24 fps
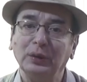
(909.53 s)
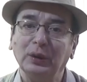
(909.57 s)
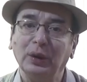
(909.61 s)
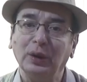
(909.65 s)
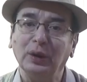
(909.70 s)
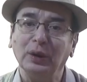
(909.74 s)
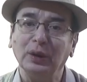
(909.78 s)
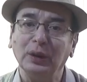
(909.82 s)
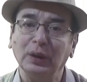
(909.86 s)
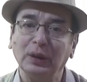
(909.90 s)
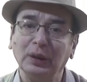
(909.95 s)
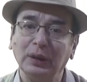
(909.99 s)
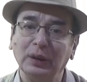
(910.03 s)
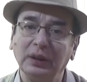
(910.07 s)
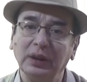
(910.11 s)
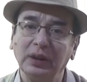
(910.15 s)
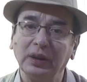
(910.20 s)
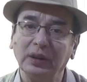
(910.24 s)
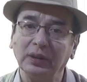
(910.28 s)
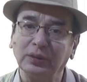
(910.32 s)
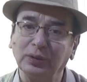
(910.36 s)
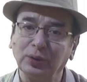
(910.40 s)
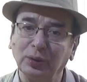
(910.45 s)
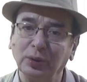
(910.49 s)
all the
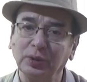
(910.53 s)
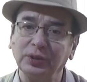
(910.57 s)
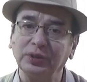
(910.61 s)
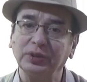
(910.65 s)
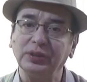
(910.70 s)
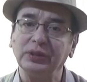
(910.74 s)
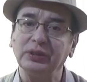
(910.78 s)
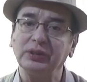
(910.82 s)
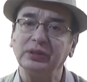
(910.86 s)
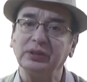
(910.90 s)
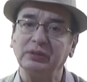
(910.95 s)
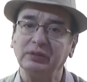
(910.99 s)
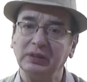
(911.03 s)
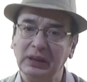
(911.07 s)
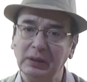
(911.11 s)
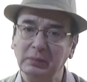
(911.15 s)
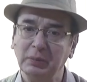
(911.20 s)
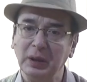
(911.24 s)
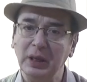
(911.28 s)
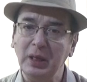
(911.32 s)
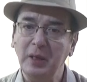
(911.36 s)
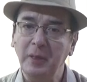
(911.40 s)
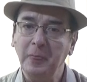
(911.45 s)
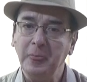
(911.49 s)
resources
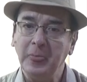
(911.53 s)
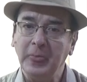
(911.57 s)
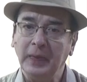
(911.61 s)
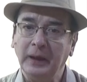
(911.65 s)
available.